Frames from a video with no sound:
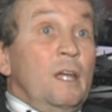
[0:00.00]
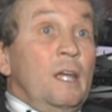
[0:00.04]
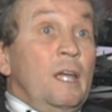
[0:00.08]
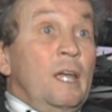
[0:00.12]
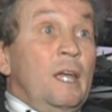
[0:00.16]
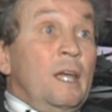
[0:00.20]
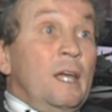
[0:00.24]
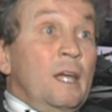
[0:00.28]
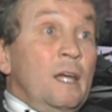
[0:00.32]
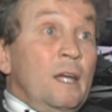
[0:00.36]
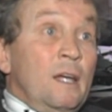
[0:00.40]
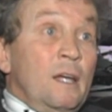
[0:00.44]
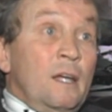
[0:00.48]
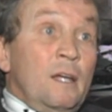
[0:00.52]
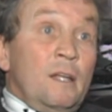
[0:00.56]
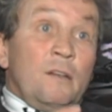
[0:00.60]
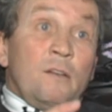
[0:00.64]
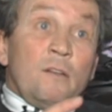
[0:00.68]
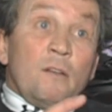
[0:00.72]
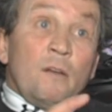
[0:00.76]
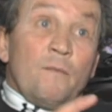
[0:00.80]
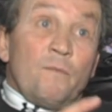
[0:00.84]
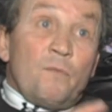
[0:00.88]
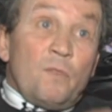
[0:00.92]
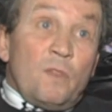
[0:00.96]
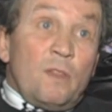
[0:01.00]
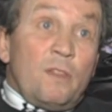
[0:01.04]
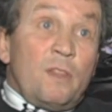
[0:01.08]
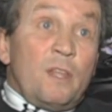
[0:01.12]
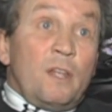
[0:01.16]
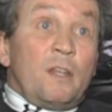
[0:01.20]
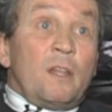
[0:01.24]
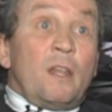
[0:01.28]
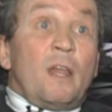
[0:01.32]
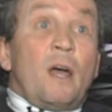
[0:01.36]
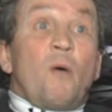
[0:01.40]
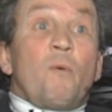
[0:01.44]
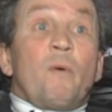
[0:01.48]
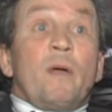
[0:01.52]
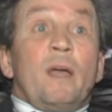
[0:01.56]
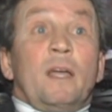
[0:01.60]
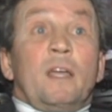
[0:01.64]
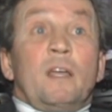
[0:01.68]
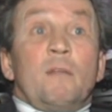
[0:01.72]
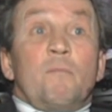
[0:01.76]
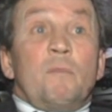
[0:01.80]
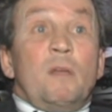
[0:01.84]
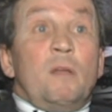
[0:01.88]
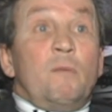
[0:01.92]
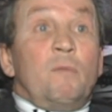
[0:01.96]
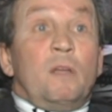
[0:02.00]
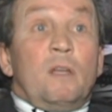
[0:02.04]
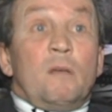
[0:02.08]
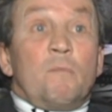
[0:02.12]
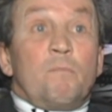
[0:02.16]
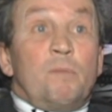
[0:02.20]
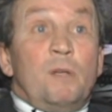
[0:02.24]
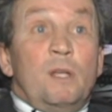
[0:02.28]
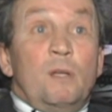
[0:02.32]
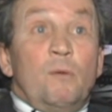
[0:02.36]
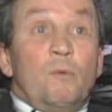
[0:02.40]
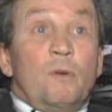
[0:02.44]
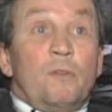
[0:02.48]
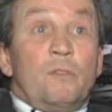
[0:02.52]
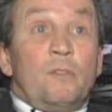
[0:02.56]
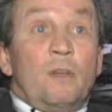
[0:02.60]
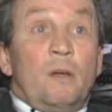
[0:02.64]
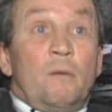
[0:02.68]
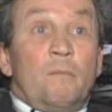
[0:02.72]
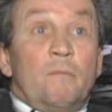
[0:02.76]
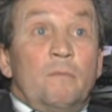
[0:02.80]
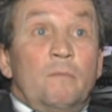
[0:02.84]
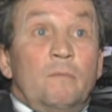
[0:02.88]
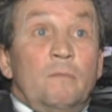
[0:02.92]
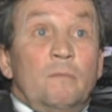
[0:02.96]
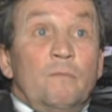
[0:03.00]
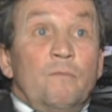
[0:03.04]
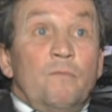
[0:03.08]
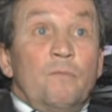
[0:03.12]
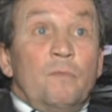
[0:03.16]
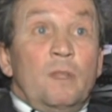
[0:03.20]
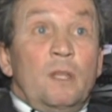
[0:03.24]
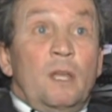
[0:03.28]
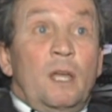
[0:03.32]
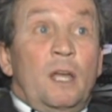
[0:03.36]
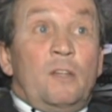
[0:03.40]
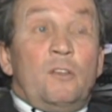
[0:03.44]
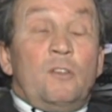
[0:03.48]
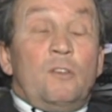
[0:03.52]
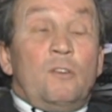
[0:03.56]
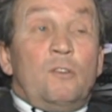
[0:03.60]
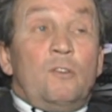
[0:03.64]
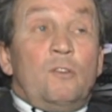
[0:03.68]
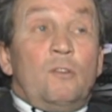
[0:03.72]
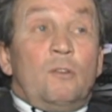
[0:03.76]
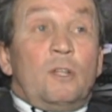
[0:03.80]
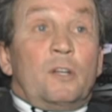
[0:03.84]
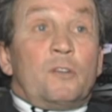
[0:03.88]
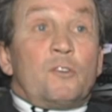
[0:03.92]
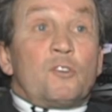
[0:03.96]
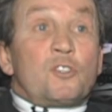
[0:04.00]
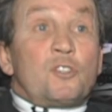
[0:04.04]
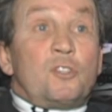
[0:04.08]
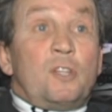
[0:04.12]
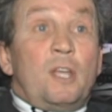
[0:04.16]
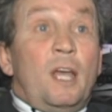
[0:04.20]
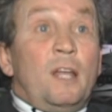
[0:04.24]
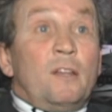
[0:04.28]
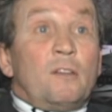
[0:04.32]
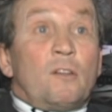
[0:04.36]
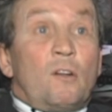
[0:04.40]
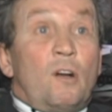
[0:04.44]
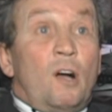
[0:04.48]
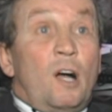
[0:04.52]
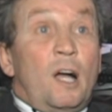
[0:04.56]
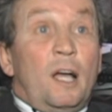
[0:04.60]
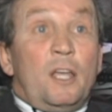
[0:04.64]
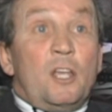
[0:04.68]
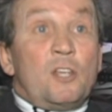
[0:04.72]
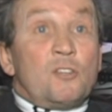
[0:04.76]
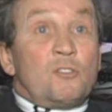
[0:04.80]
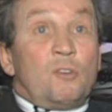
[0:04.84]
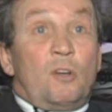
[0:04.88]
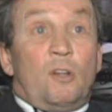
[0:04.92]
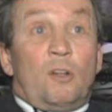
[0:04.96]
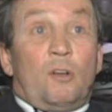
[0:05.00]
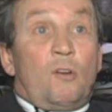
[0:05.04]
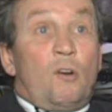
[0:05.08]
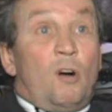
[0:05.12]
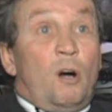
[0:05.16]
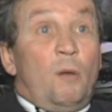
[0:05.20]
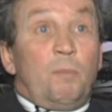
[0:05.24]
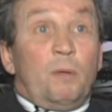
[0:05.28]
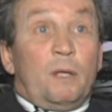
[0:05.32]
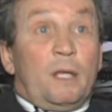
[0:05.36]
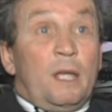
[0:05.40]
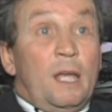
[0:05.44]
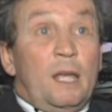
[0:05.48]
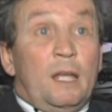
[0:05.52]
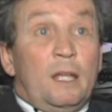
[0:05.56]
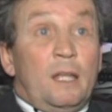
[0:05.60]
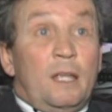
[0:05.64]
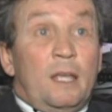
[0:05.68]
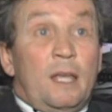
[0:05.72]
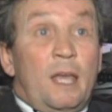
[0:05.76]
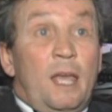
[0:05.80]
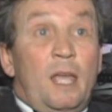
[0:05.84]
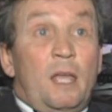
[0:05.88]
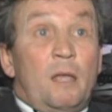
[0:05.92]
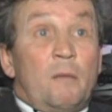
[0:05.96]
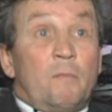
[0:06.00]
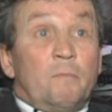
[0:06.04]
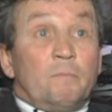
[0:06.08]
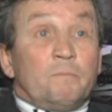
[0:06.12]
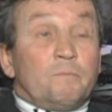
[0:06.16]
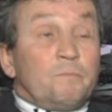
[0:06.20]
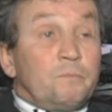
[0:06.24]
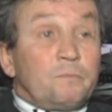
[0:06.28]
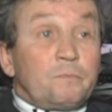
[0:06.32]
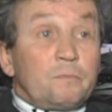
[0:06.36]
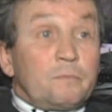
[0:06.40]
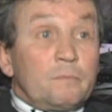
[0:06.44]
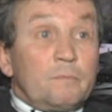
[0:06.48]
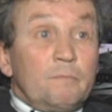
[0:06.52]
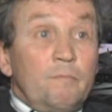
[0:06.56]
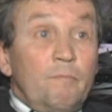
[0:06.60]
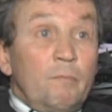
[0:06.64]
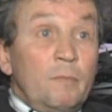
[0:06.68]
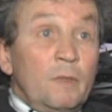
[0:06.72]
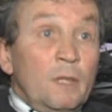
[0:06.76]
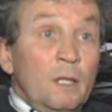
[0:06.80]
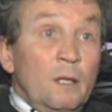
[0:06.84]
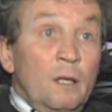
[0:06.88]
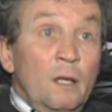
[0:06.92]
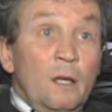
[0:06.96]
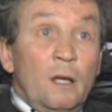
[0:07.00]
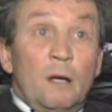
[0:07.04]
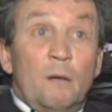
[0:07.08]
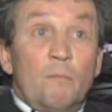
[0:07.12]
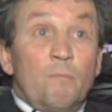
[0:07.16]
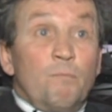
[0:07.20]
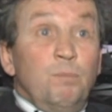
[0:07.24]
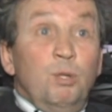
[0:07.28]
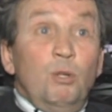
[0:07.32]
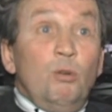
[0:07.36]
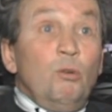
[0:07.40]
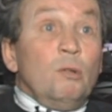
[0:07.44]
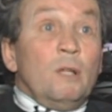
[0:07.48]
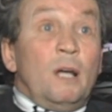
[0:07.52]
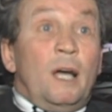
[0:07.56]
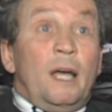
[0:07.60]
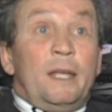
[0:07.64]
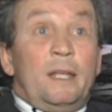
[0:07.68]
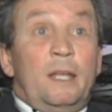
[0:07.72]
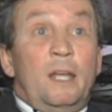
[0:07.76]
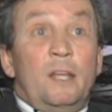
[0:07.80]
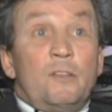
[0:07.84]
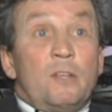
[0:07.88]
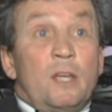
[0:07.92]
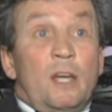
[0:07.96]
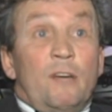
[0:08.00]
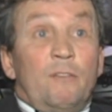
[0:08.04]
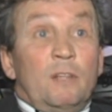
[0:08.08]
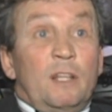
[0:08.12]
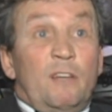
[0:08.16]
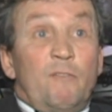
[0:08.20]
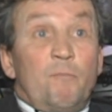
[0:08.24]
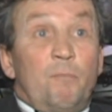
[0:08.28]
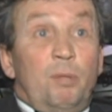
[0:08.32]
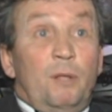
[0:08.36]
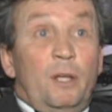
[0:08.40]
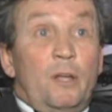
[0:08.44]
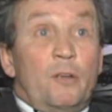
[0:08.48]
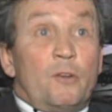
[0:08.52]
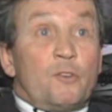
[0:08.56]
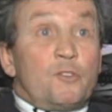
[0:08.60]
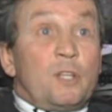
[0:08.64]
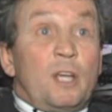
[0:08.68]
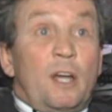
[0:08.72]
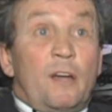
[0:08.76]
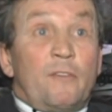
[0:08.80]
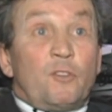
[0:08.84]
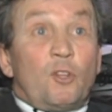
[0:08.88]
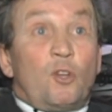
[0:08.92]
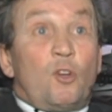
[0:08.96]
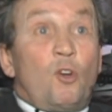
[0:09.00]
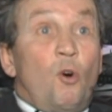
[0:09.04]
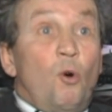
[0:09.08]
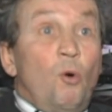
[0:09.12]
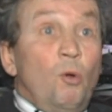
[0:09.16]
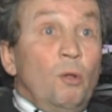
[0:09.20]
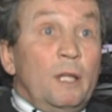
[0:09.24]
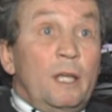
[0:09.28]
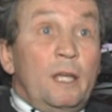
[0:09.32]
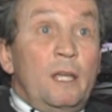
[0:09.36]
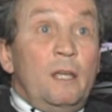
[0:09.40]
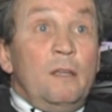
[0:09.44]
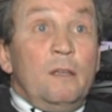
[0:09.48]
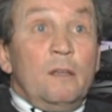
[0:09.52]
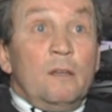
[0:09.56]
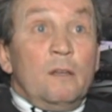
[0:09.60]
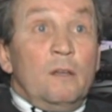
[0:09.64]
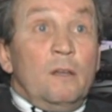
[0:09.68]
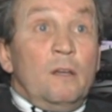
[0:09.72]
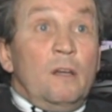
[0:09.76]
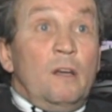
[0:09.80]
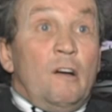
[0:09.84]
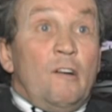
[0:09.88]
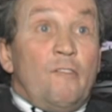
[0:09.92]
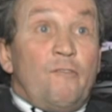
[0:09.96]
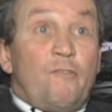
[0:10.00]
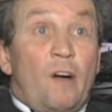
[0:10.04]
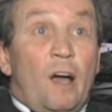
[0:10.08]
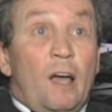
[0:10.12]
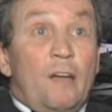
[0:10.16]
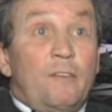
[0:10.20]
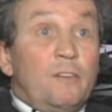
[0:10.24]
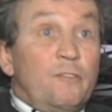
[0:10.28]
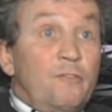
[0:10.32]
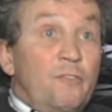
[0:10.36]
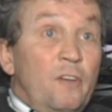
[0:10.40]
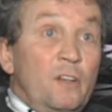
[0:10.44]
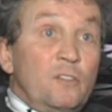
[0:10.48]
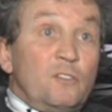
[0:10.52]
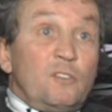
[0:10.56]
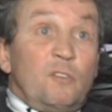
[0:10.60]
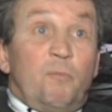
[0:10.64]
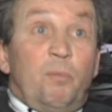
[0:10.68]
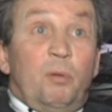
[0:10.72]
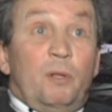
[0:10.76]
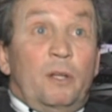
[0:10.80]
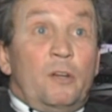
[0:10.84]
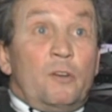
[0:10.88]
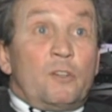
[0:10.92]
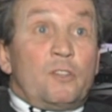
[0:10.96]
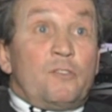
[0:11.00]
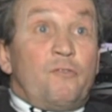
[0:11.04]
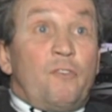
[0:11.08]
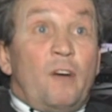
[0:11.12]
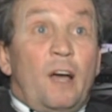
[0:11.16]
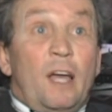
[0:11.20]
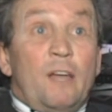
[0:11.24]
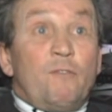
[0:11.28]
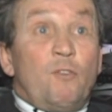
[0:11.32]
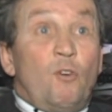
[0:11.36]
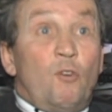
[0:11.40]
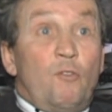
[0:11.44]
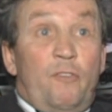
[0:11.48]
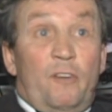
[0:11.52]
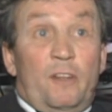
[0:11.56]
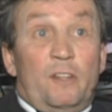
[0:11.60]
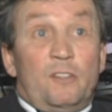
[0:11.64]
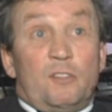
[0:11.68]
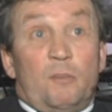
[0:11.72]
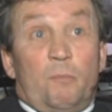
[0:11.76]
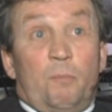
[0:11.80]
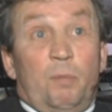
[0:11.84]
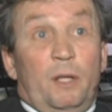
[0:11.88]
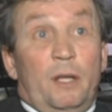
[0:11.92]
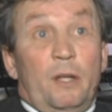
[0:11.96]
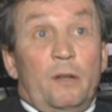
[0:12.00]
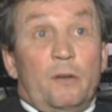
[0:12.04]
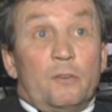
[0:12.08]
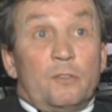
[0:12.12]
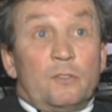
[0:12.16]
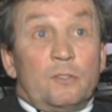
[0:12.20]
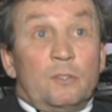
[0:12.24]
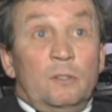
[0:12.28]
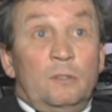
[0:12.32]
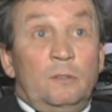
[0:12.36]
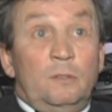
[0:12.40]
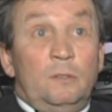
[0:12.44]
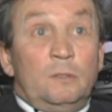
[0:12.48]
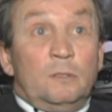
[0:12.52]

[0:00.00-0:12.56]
And then that way I can maybe compete with them. And you'll understand that hockey's not a complicated game. Blue line in, you have 11 players. You have the goalie, 5 defensive players, 5 offensive players.